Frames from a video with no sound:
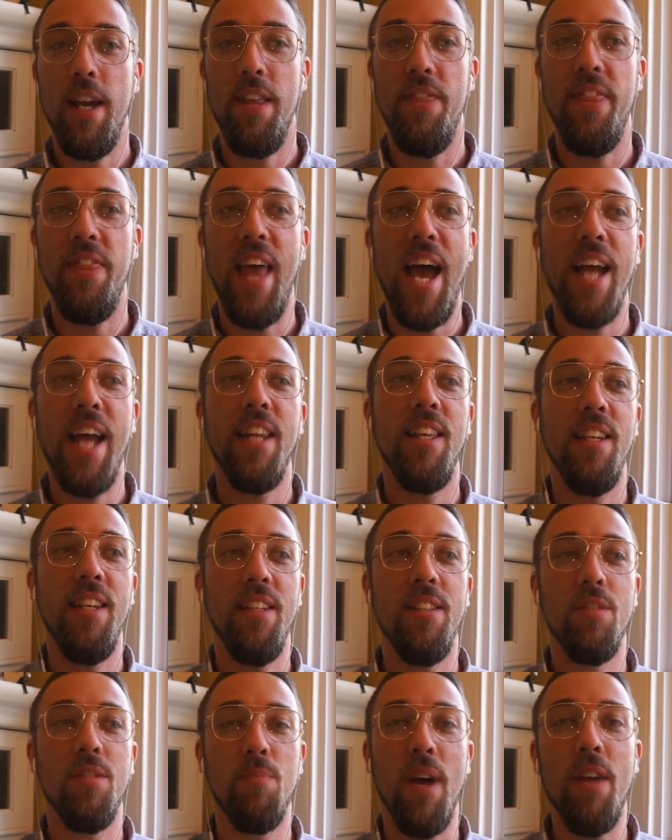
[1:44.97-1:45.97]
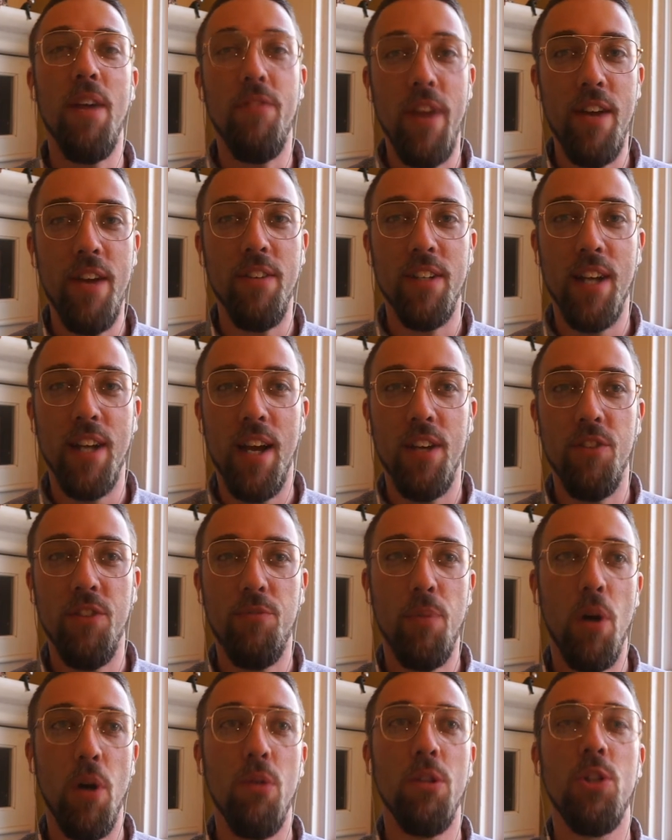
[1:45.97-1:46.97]
And that is my favorite
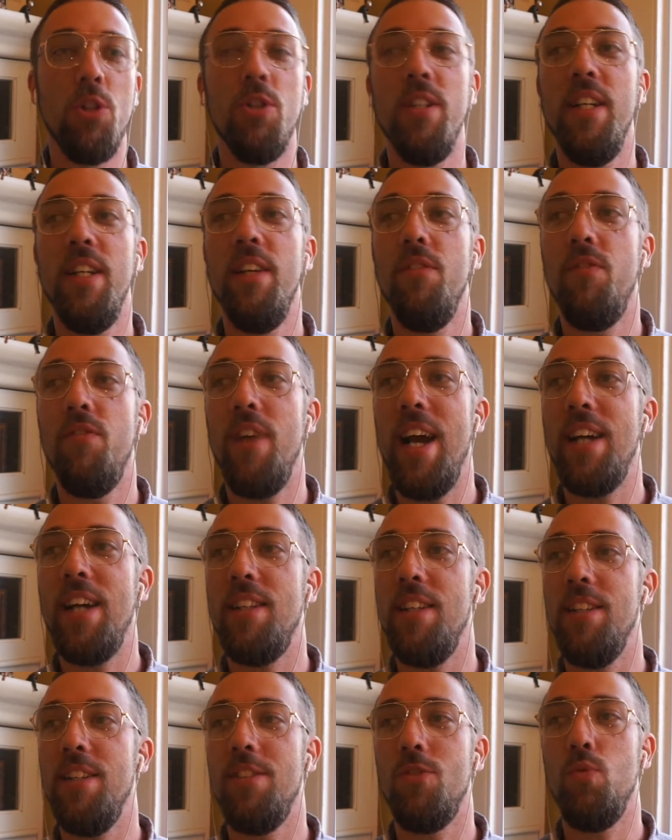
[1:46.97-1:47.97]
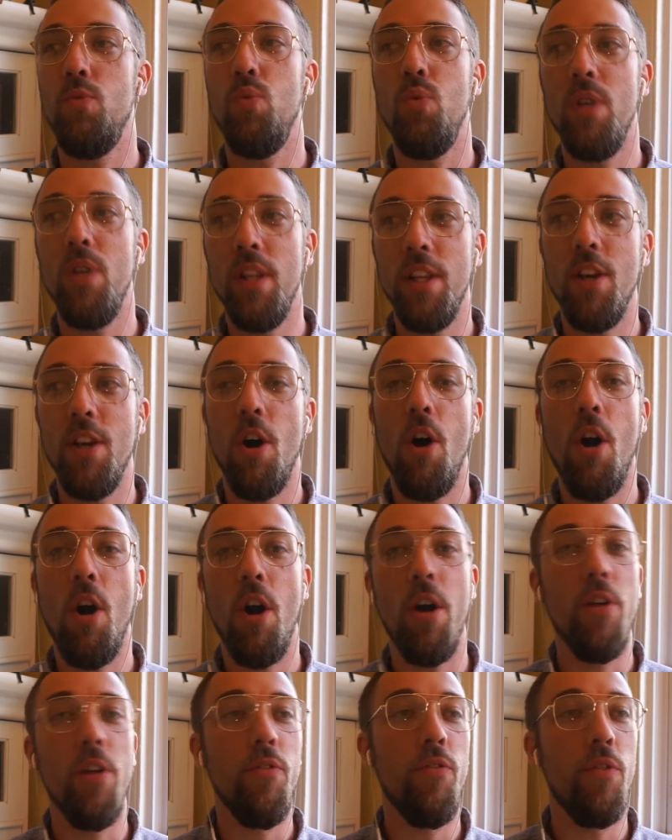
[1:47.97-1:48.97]
kind of poetry. In fact, it's really
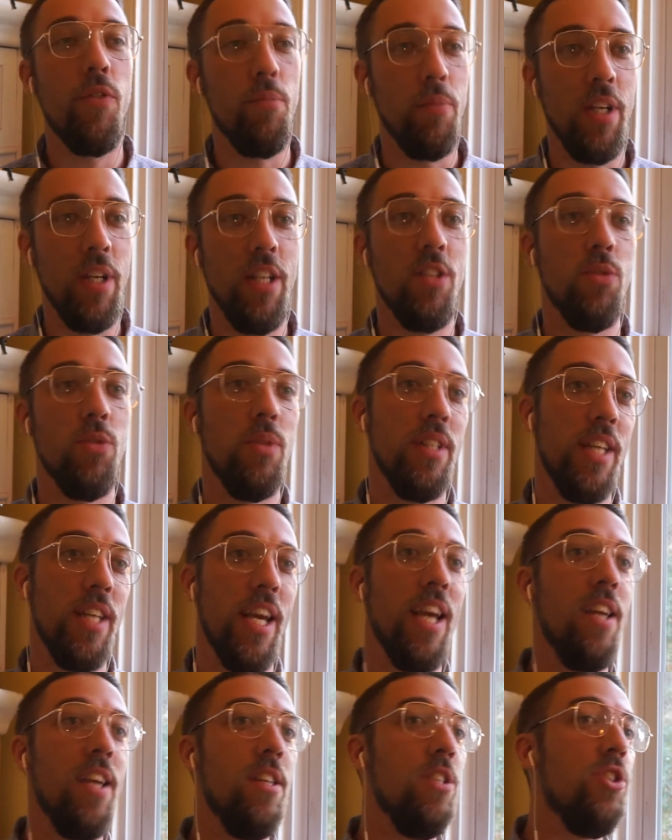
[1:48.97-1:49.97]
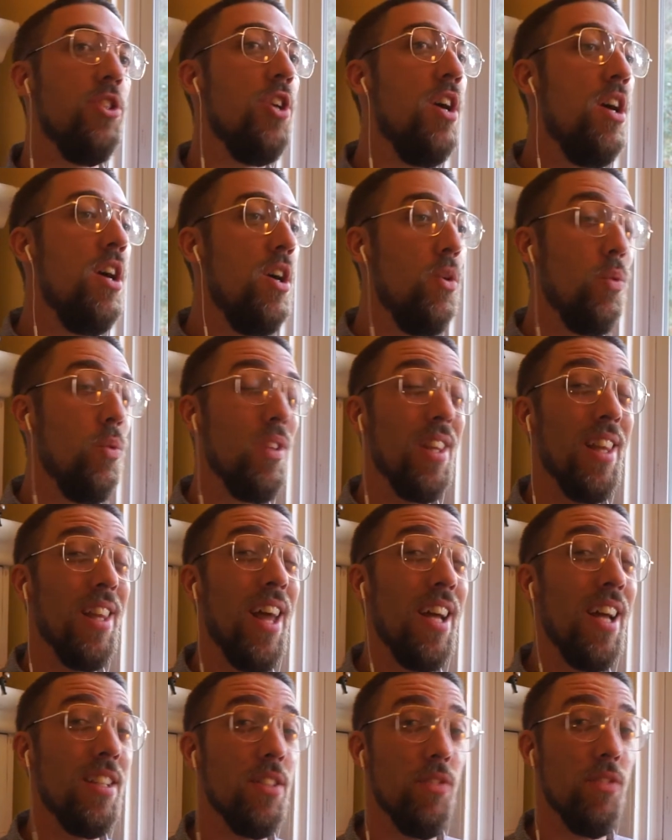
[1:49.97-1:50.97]
hard for me to engage with
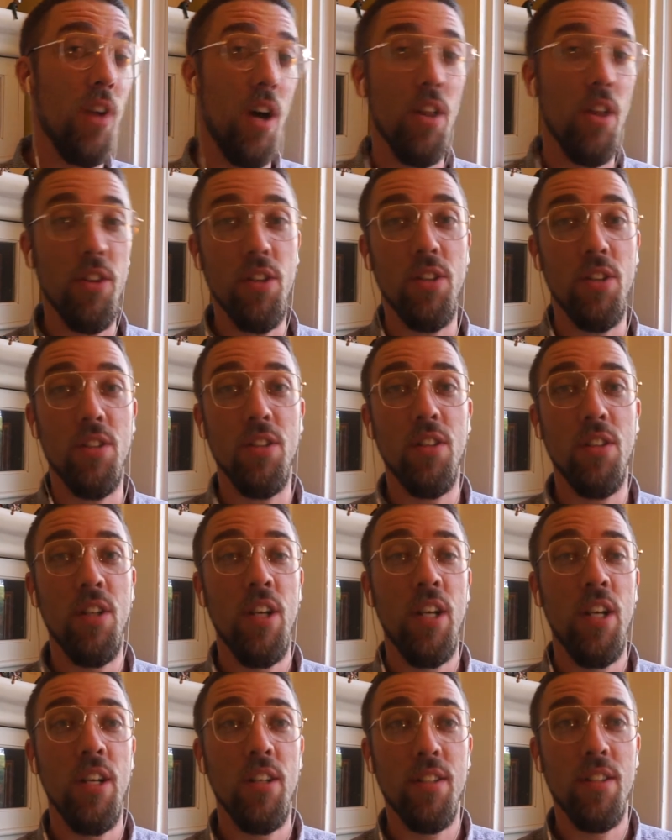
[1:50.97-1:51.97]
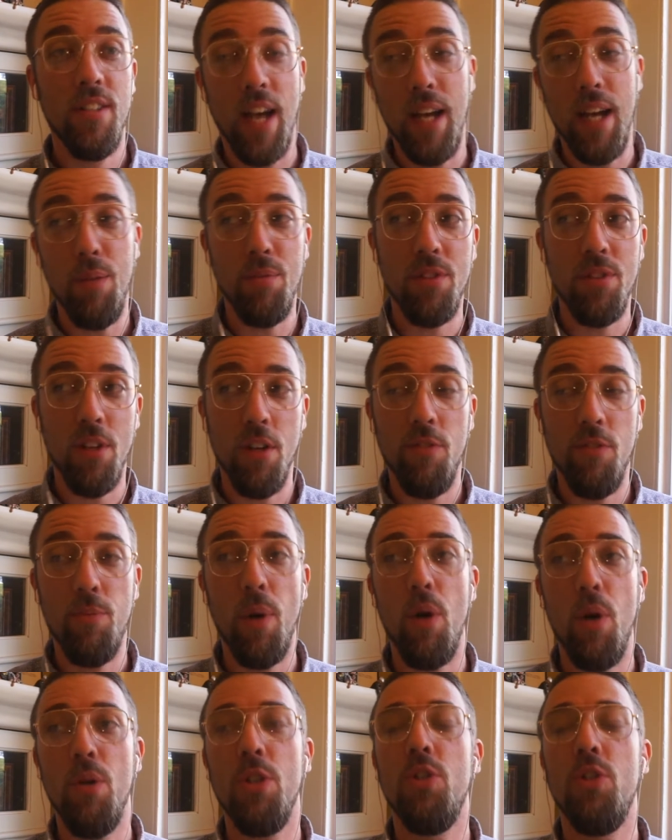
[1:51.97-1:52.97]
lots of other types
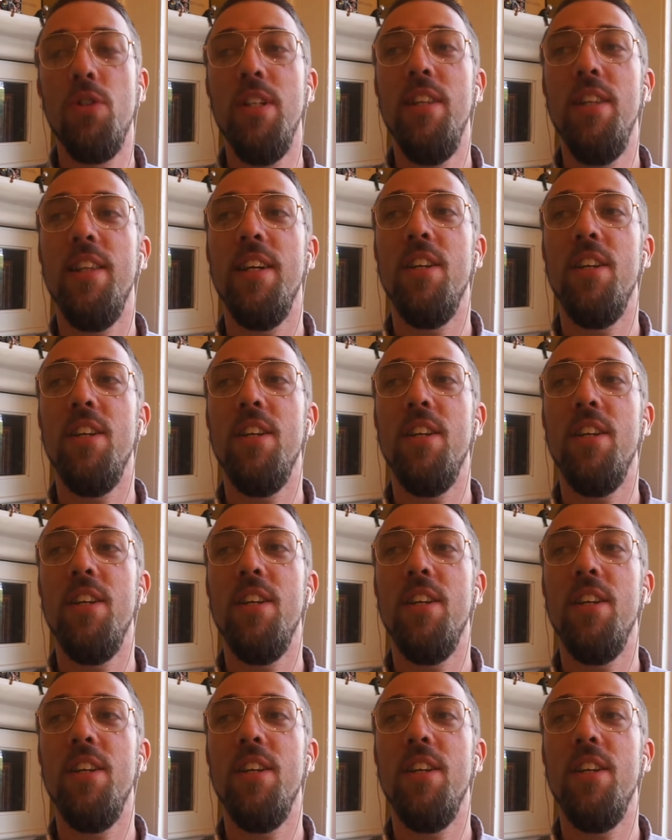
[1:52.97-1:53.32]
of poetry.